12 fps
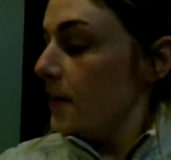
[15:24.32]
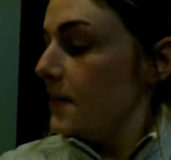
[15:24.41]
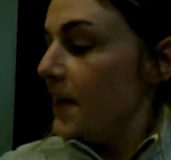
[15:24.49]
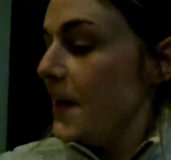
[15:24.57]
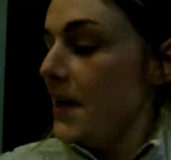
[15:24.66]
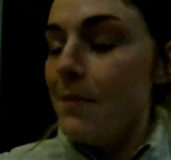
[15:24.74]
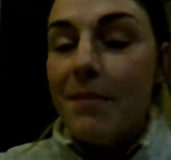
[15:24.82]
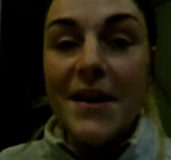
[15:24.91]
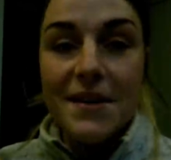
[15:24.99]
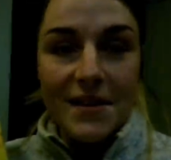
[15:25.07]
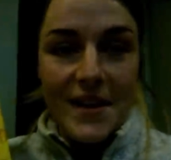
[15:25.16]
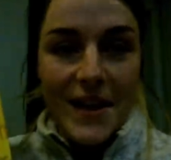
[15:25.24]
Tea and
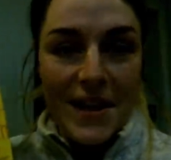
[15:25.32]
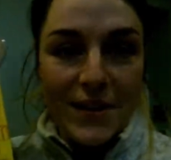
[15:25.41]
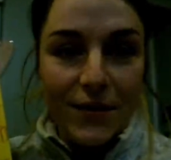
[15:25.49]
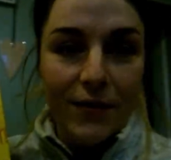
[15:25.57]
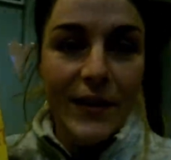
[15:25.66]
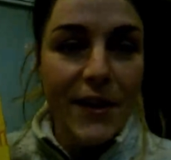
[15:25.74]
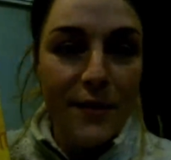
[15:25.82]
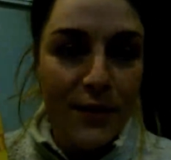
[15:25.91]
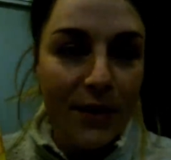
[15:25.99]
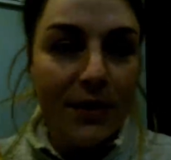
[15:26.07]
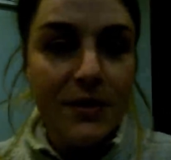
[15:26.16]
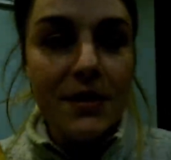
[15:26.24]
biscuits
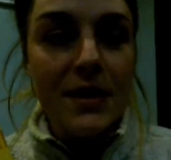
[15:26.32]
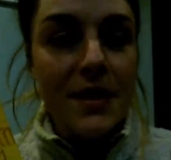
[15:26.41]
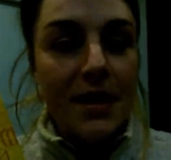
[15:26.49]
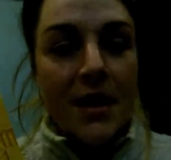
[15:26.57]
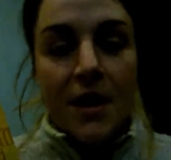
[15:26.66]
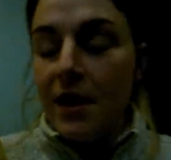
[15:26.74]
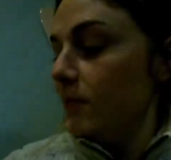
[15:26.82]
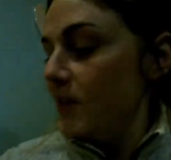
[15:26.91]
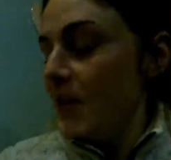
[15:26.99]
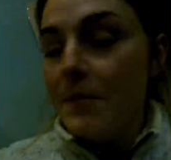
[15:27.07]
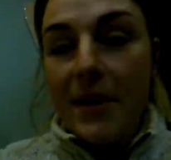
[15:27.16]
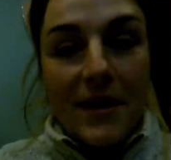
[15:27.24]
flavoured
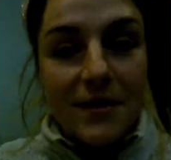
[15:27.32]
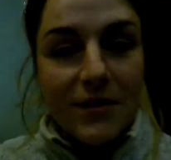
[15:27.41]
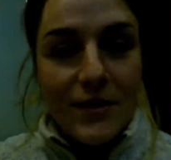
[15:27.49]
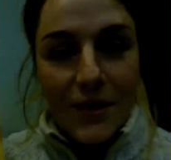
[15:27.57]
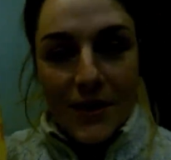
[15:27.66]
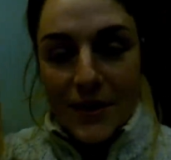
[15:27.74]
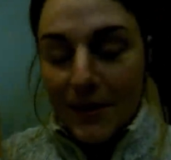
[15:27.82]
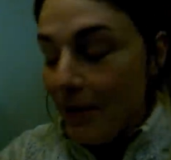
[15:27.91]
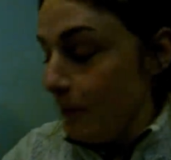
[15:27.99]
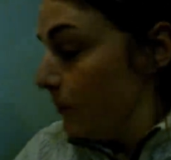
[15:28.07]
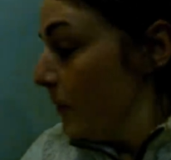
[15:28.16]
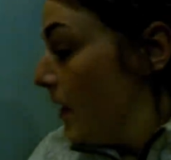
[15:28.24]
tea bags. So
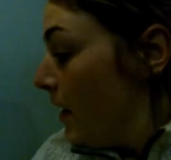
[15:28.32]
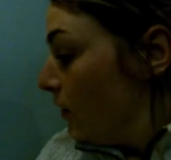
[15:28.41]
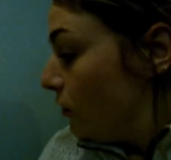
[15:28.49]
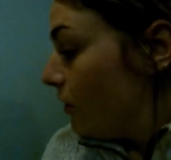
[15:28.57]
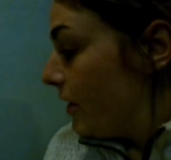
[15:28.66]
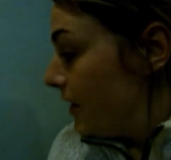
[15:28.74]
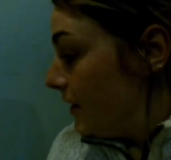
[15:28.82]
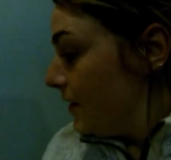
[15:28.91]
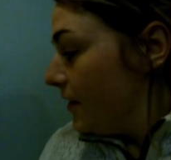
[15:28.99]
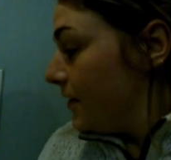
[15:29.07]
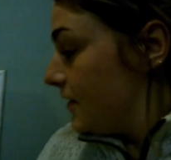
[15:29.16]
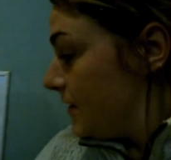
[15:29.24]
trying
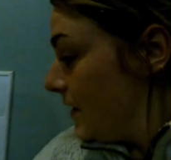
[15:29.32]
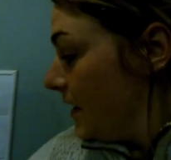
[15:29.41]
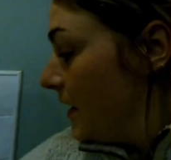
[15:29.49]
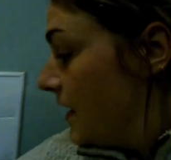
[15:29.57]
those.